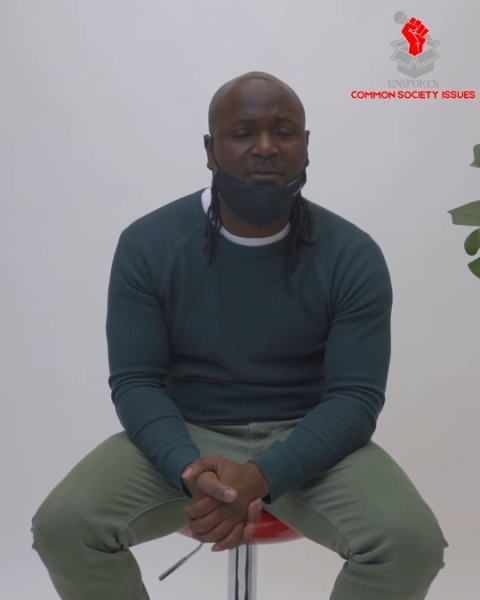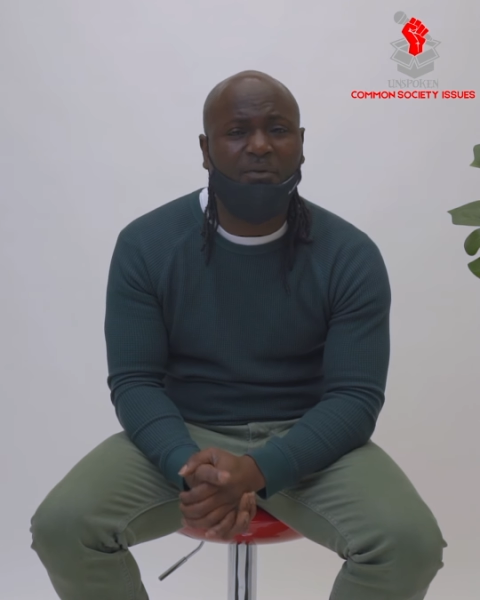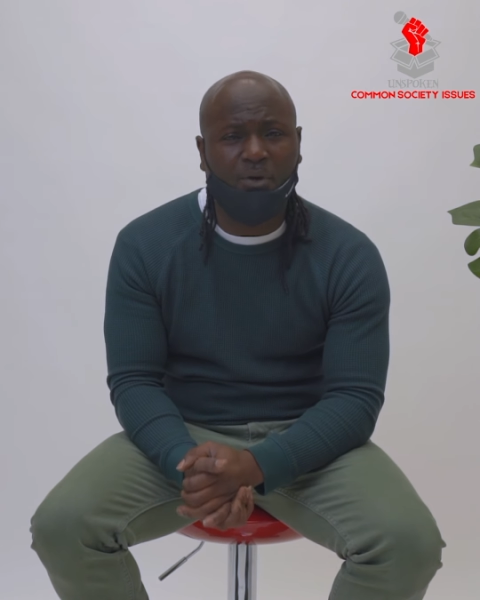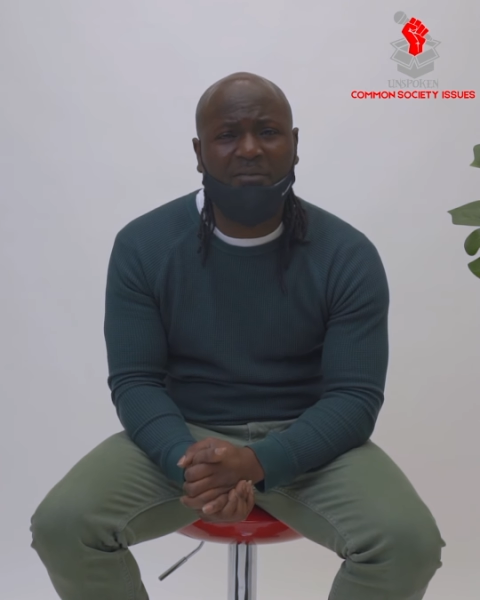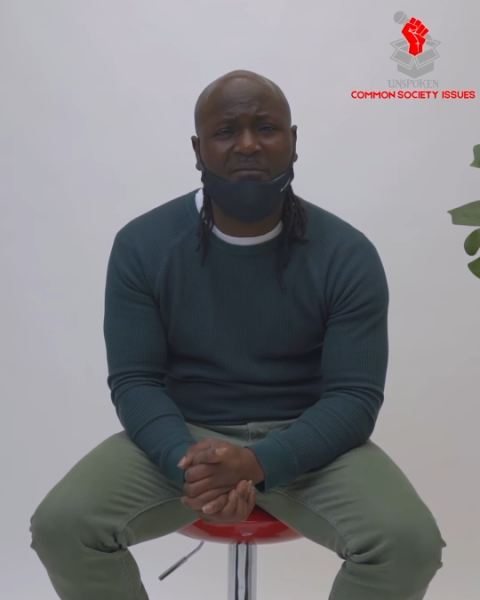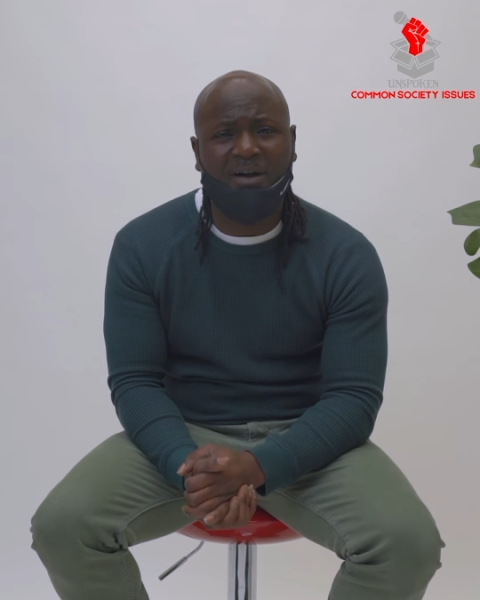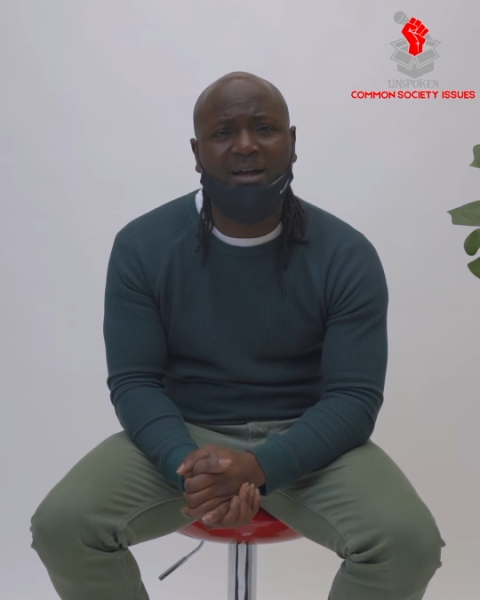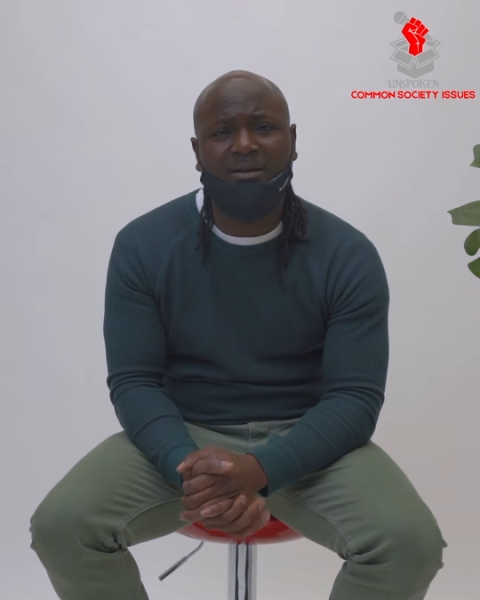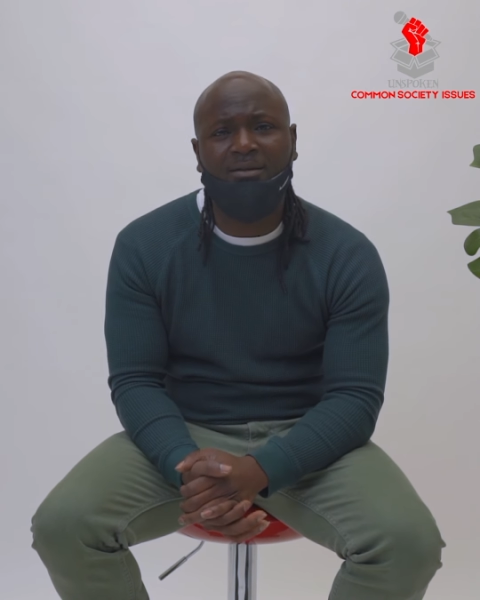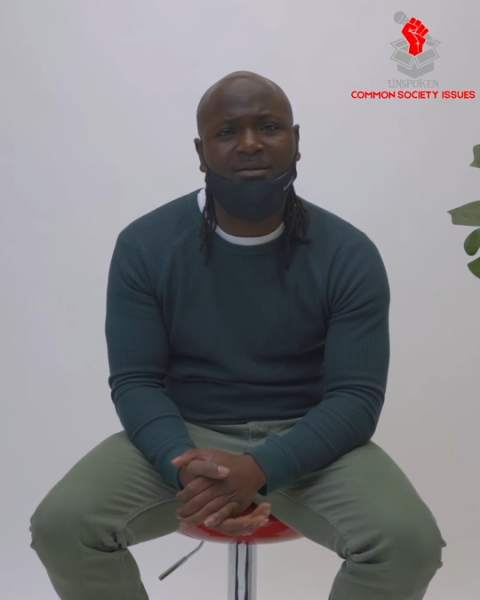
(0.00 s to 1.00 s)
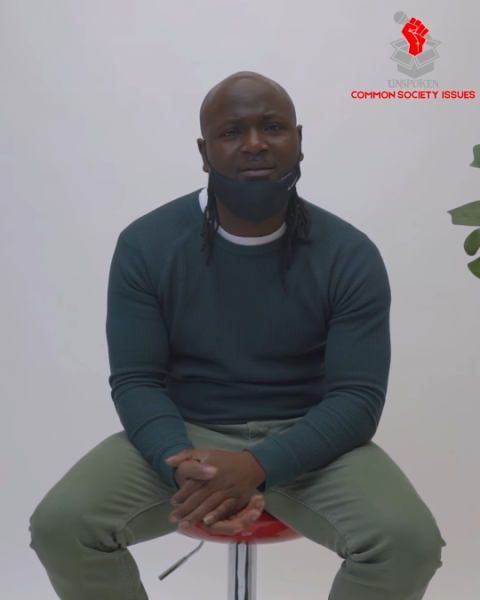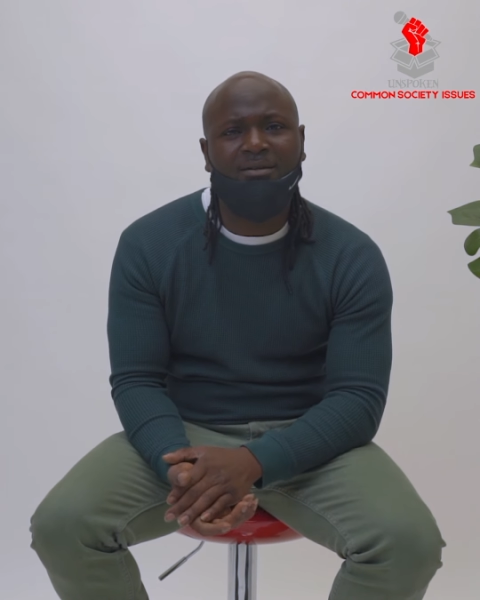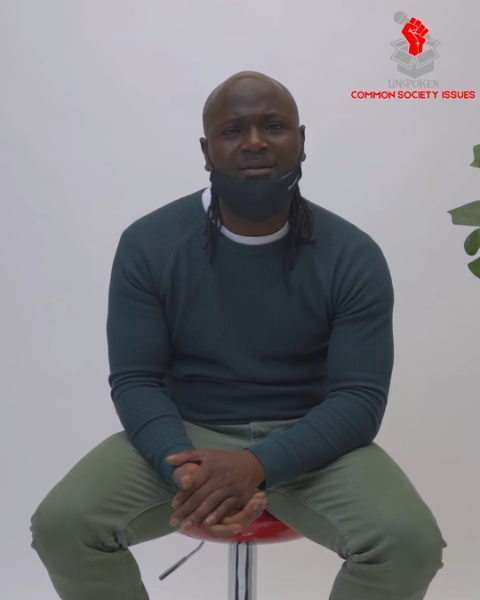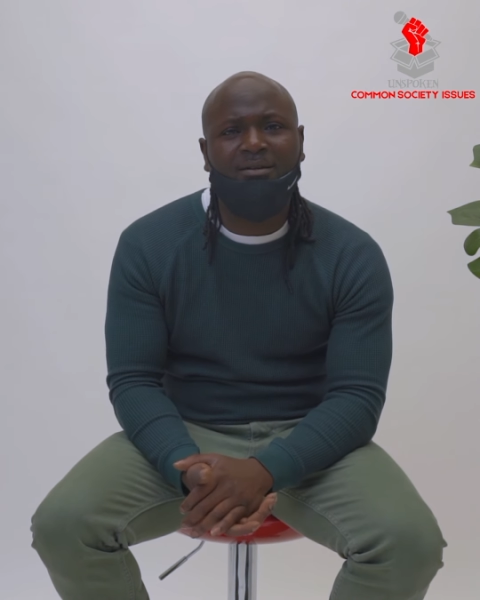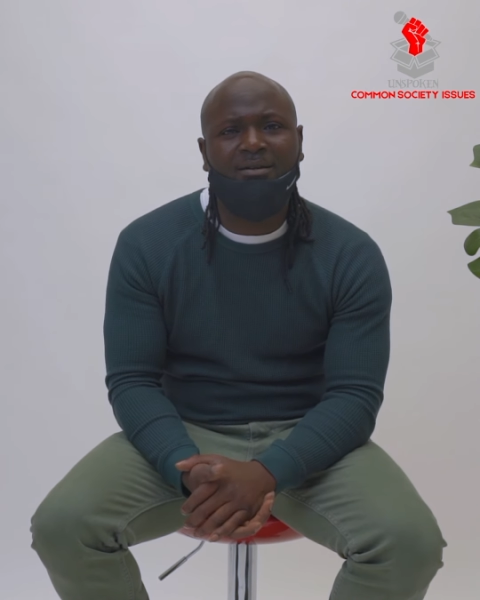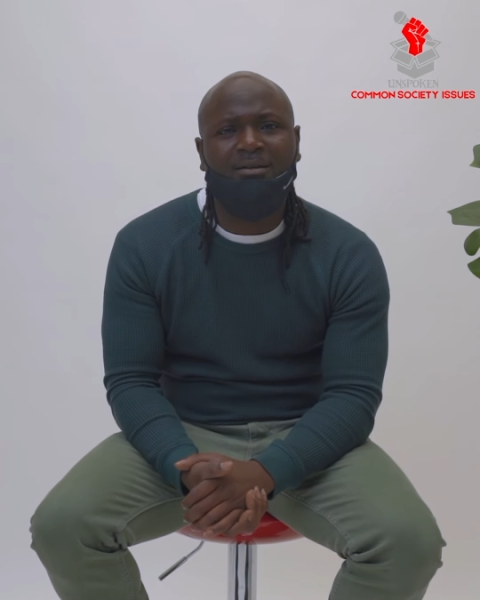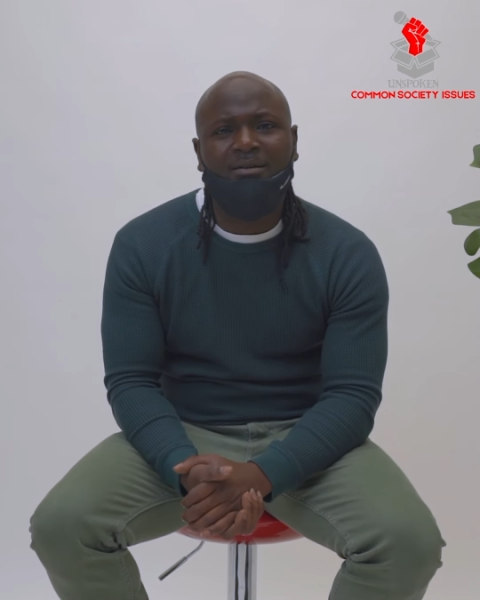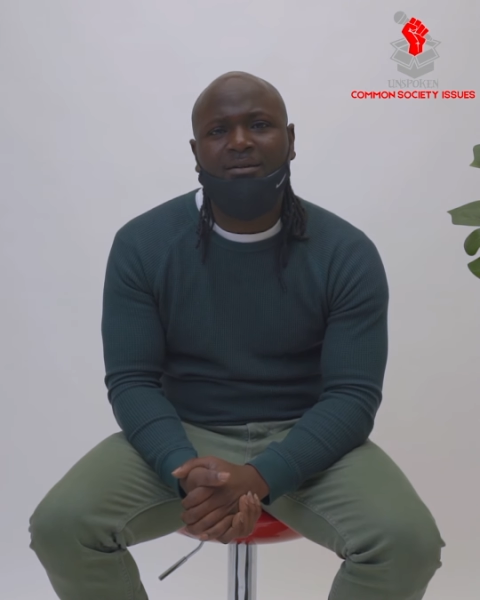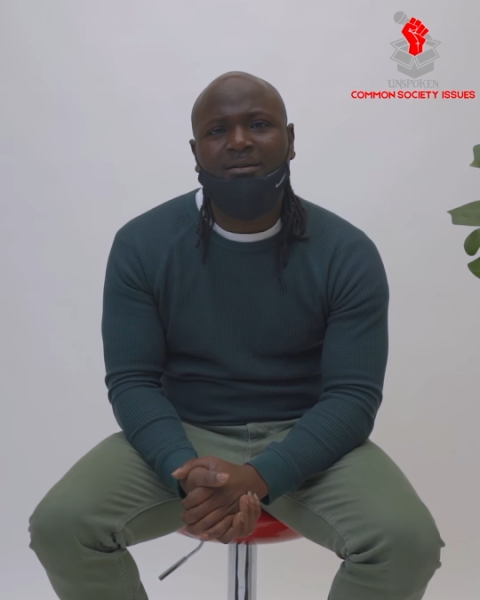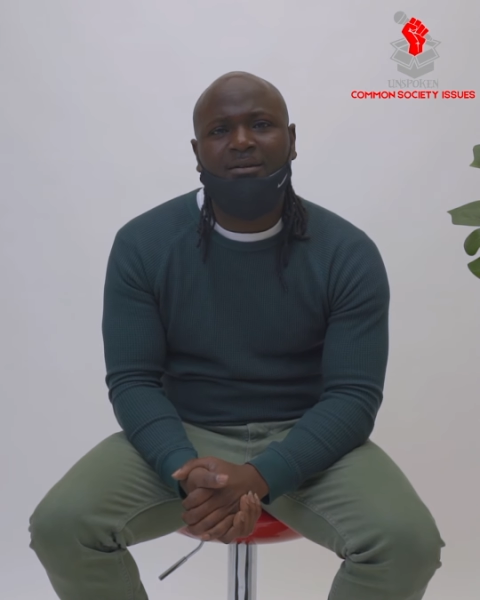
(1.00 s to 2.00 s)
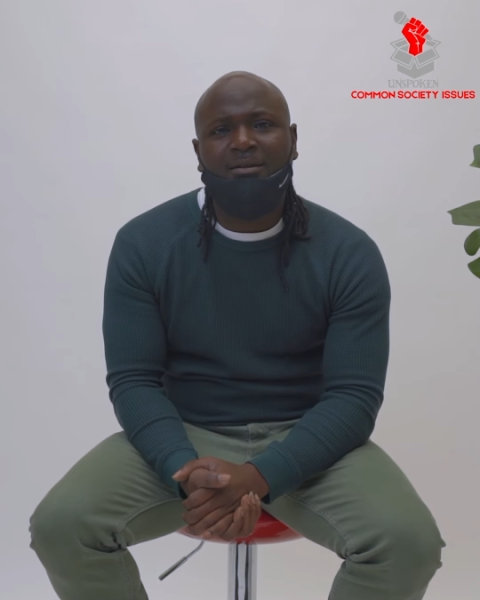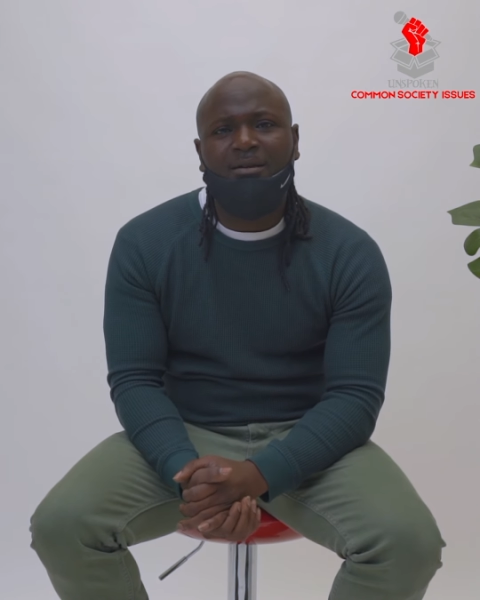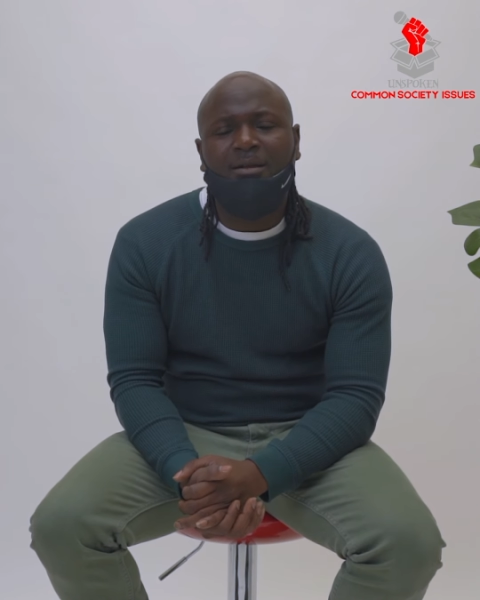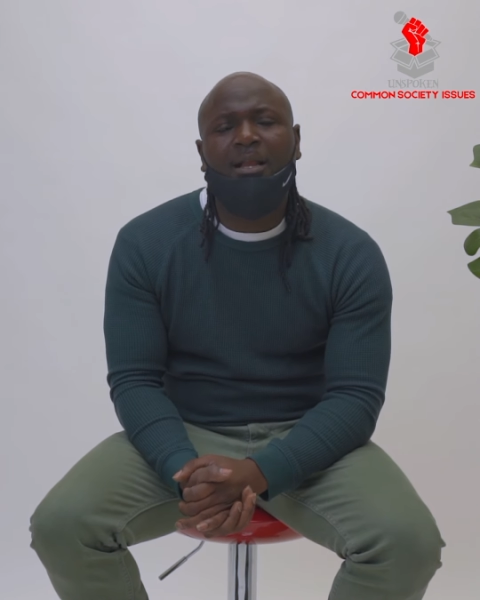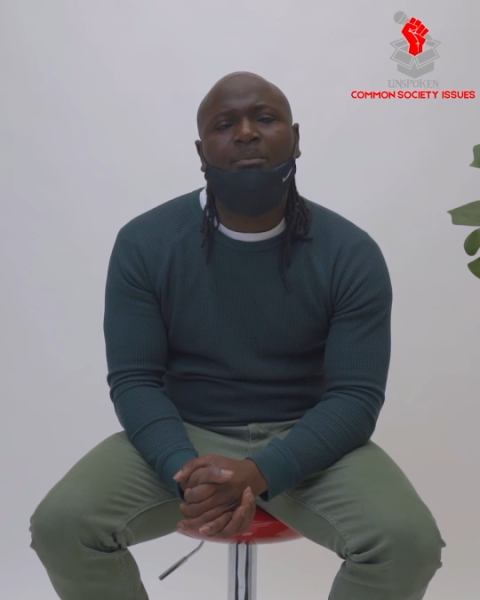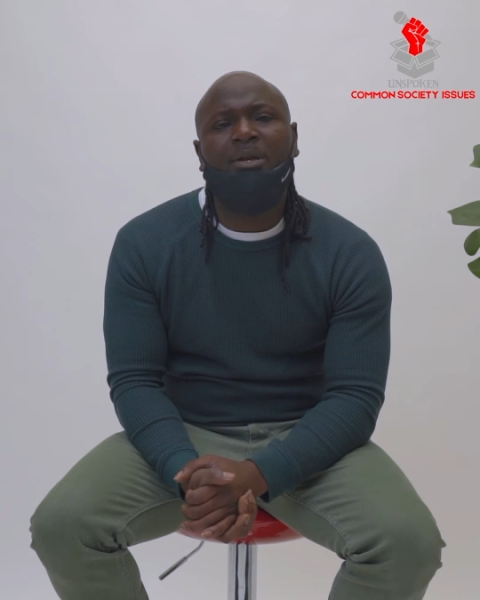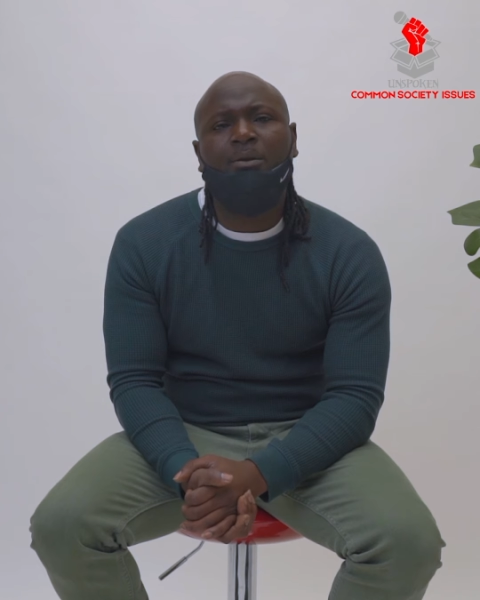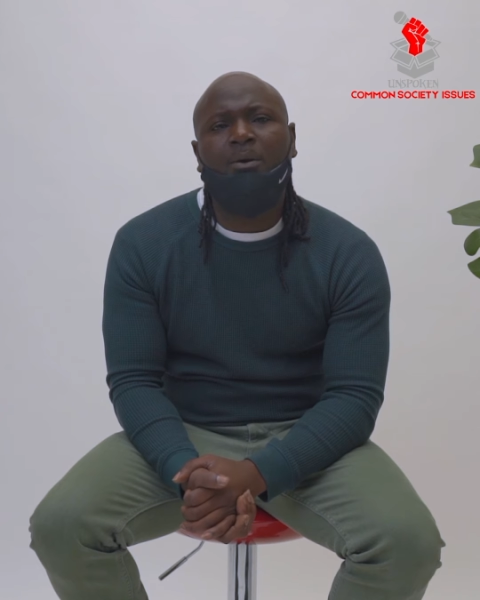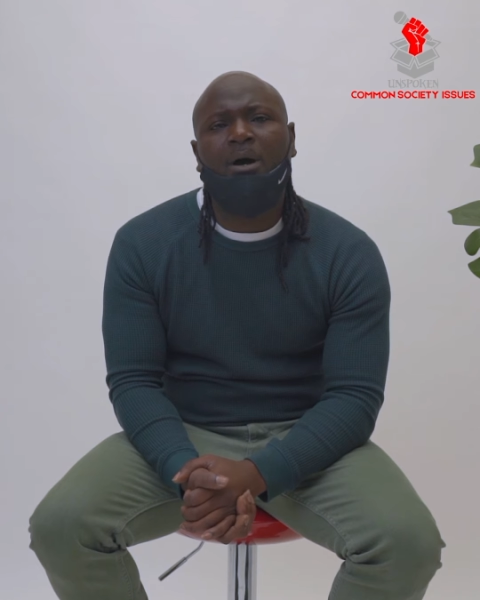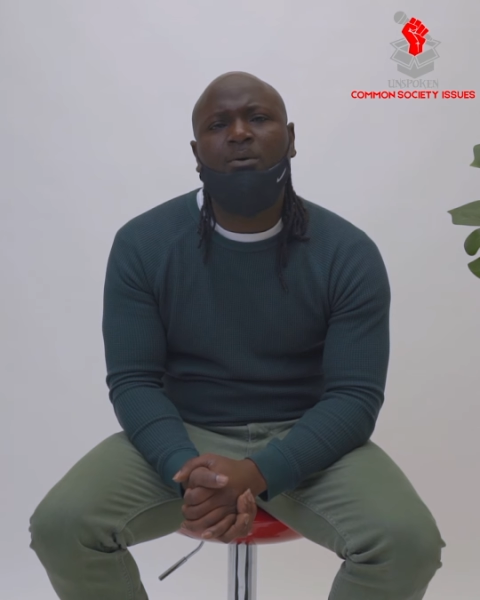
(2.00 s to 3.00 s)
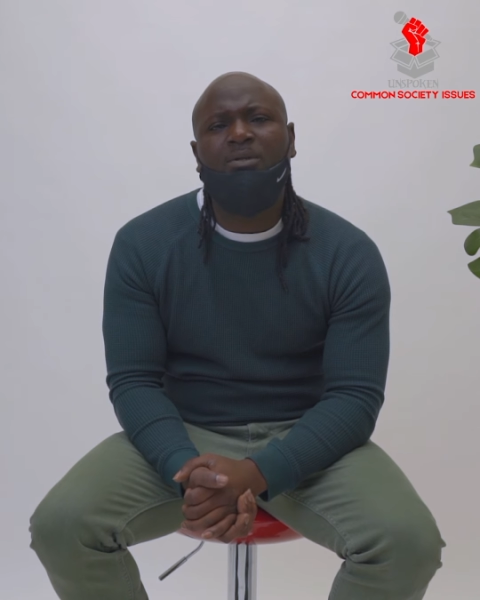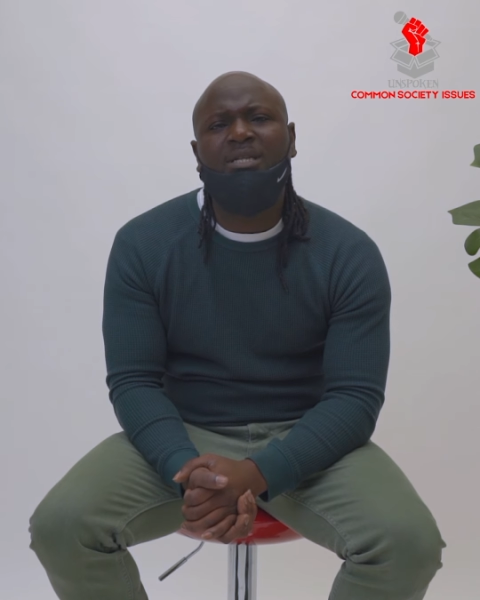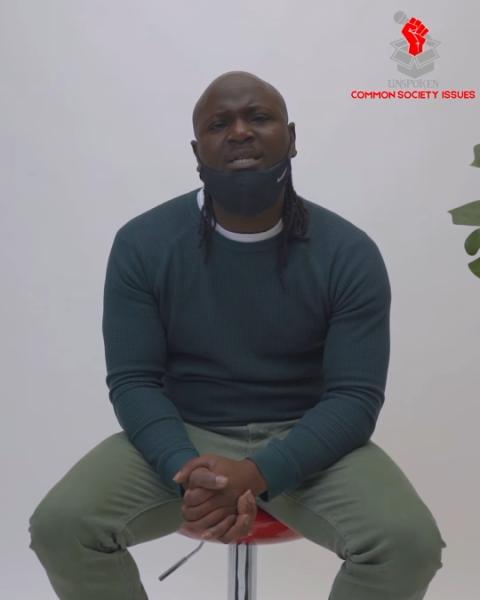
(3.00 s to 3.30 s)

If you're a father, let me know how